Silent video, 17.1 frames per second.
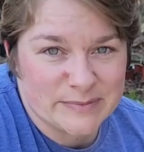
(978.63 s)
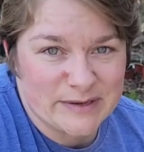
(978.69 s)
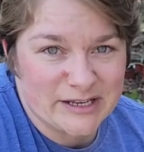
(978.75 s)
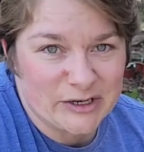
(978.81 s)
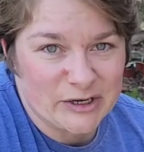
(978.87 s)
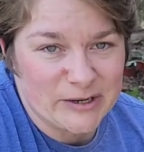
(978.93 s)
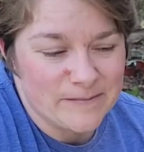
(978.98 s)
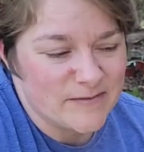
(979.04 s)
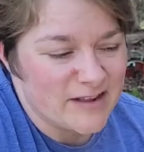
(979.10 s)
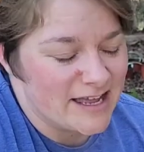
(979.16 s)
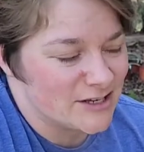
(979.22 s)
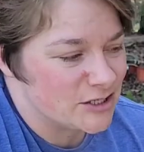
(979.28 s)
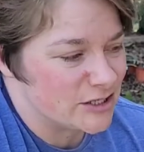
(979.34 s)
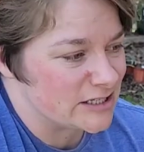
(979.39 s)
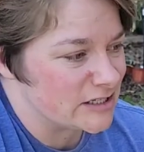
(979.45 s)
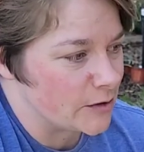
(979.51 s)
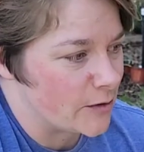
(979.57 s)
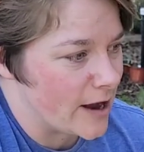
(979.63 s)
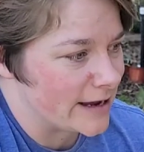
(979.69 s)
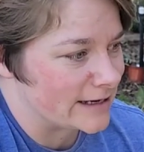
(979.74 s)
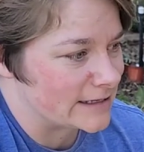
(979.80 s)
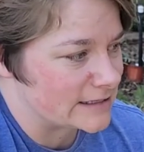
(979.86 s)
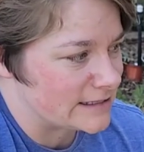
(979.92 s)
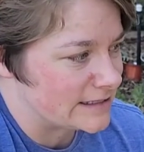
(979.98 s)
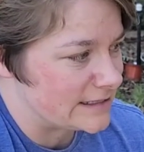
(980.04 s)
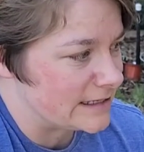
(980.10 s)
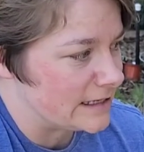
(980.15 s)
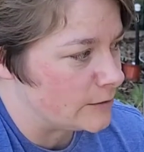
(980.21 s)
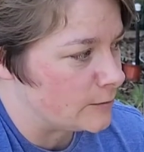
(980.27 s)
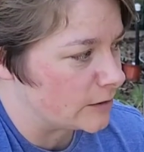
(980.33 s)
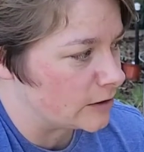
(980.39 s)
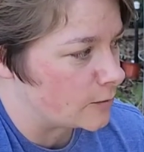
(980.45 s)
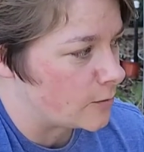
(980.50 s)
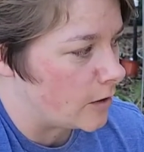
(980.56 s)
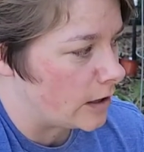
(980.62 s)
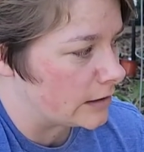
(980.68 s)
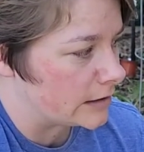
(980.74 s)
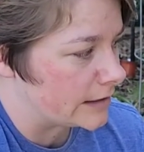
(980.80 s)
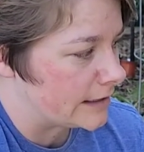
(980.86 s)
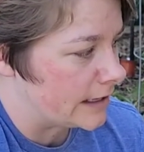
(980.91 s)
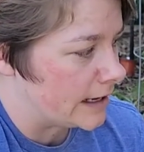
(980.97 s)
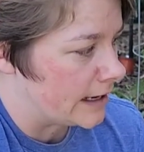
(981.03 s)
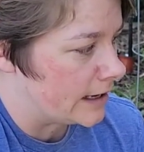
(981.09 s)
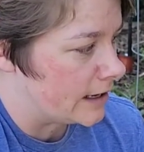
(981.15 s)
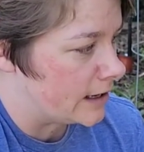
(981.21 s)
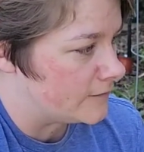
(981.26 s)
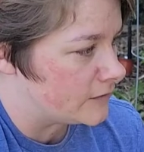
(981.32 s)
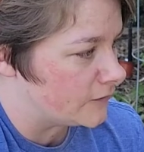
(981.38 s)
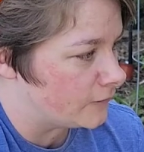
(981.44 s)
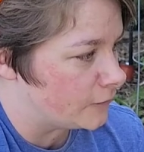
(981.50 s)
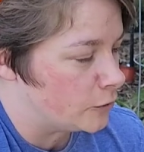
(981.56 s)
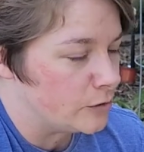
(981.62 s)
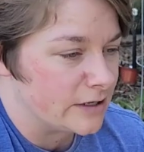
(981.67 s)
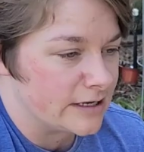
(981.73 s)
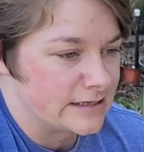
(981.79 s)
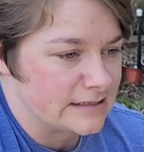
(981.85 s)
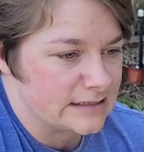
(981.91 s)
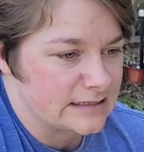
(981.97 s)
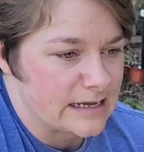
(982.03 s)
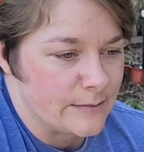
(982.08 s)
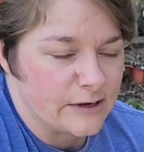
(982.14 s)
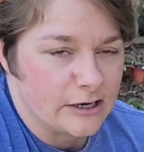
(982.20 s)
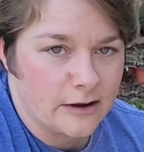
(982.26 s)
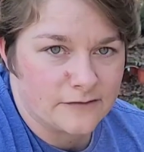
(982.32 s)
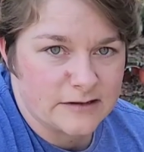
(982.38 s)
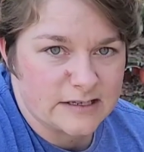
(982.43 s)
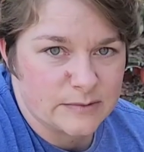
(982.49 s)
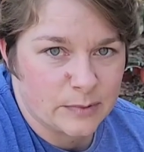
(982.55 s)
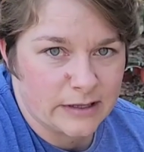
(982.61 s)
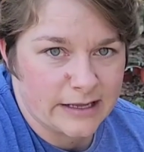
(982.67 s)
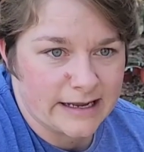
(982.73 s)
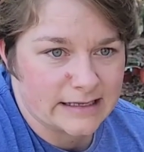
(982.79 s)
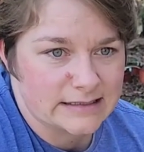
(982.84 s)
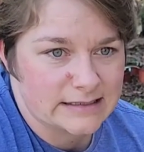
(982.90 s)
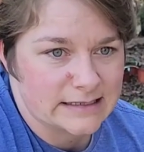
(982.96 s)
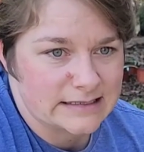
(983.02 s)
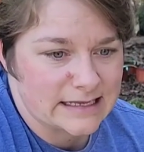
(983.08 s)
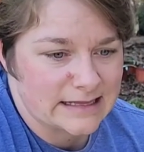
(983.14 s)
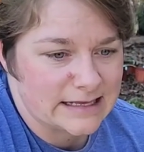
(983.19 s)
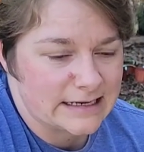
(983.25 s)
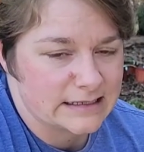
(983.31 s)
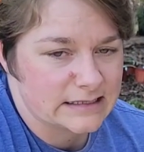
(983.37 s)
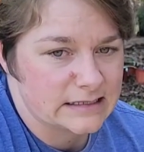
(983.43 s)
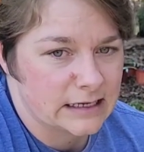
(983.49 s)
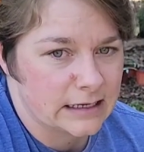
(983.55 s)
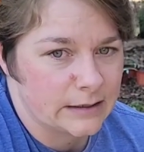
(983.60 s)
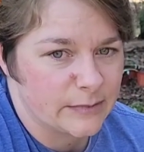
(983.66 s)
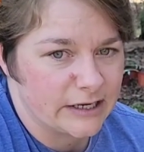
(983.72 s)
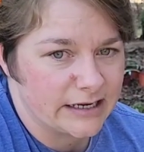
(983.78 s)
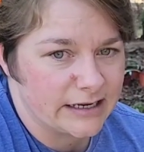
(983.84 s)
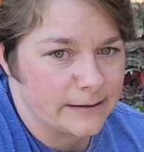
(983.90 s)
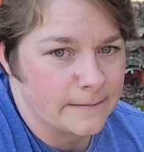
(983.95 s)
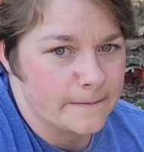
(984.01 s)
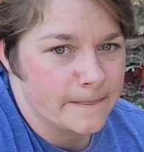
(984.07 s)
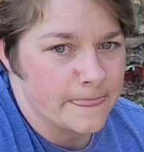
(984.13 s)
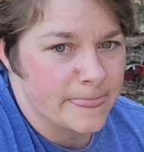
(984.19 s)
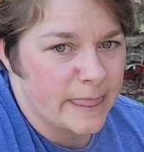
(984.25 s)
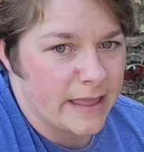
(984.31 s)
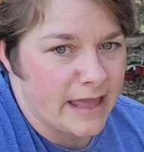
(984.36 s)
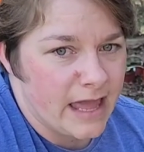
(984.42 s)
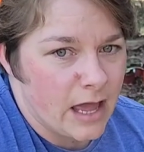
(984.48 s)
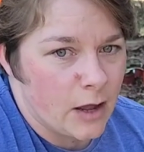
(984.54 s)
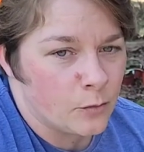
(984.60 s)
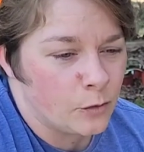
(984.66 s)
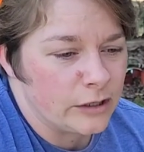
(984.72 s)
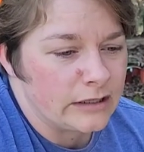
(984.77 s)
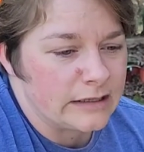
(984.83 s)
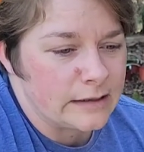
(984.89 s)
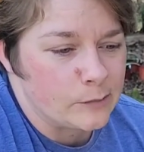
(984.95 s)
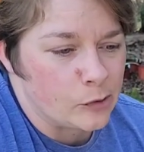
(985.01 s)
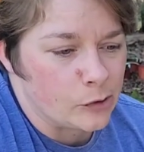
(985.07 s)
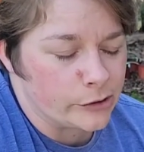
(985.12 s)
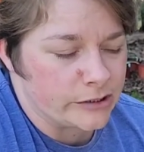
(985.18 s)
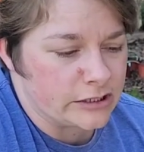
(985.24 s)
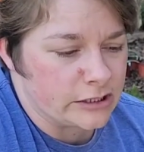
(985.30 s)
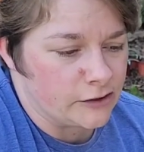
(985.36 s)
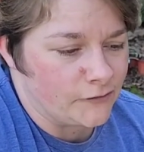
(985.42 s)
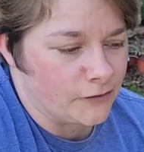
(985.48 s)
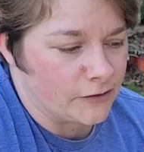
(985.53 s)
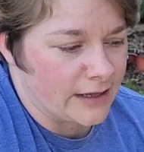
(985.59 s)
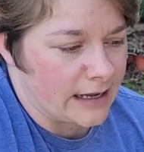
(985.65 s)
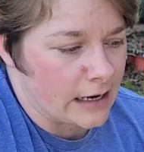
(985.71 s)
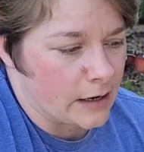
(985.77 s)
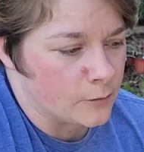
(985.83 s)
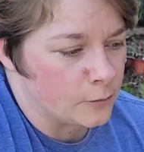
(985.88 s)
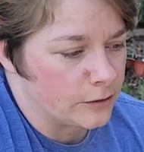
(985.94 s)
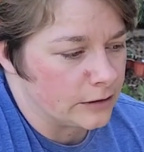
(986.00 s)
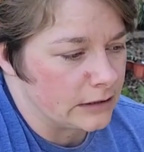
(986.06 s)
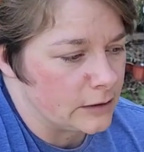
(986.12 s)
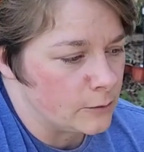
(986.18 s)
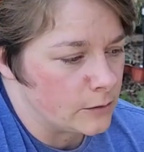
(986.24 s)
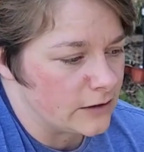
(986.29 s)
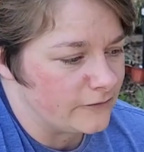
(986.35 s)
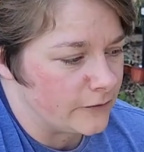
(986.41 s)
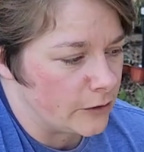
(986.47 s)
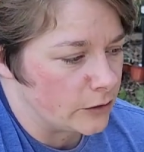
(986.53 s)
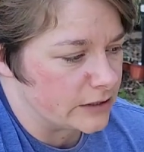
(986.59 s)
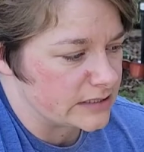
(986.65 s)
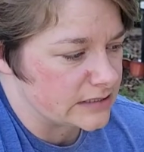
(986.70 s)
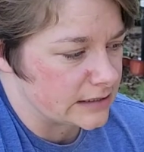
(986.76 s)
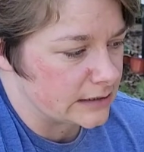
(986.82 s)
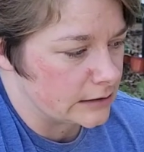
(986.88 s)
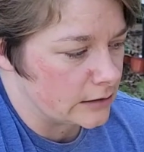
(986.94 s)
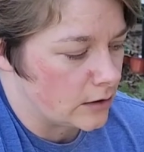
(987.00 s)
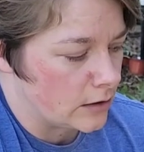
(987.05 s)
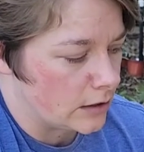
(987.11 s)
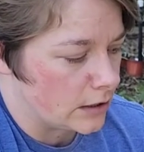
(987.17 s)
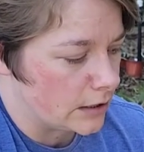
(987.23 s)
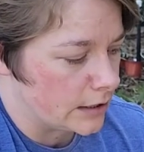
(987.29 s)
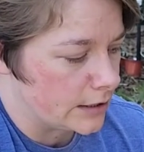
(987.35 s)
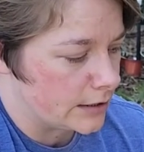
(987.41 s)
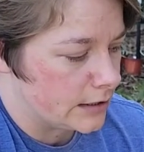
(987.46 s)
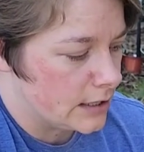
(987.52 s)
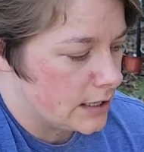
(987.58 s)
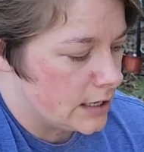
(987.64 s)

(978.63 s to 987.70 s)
meter just so I can see what the quality of the fruit is that's coming off these plants, because I think it's going to be a really important year for that. I really want to focus in on